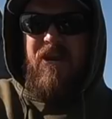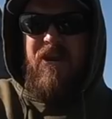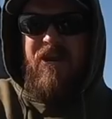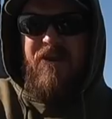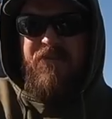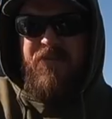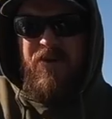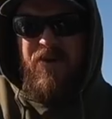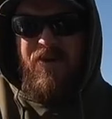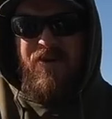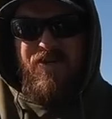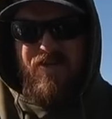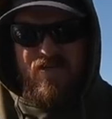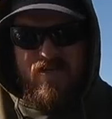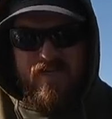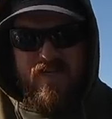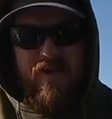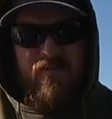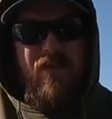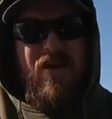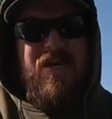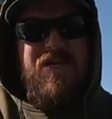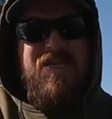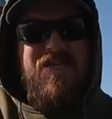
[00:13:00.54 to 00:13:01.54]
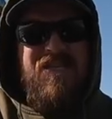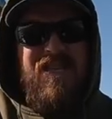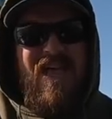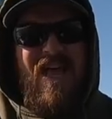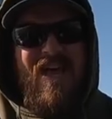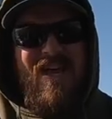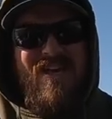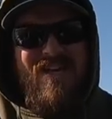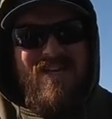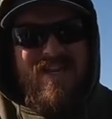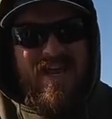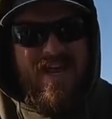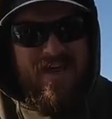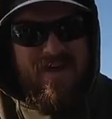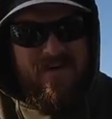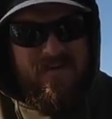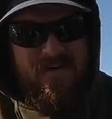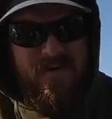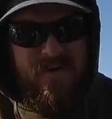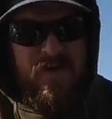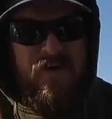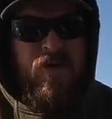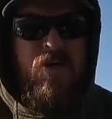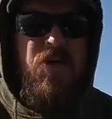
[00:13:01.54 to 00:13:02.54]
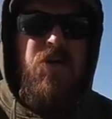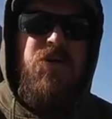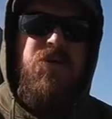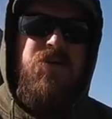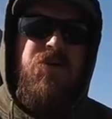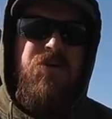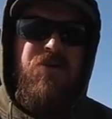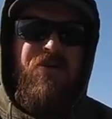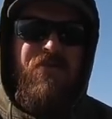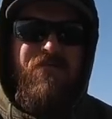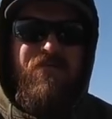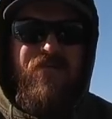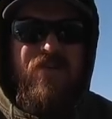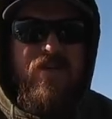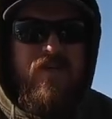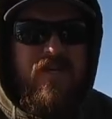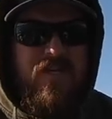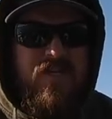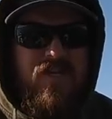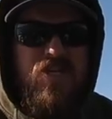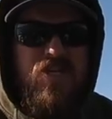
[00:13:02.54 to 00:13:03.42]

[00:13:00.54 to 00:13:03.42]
up, semi-slack down so you can feel it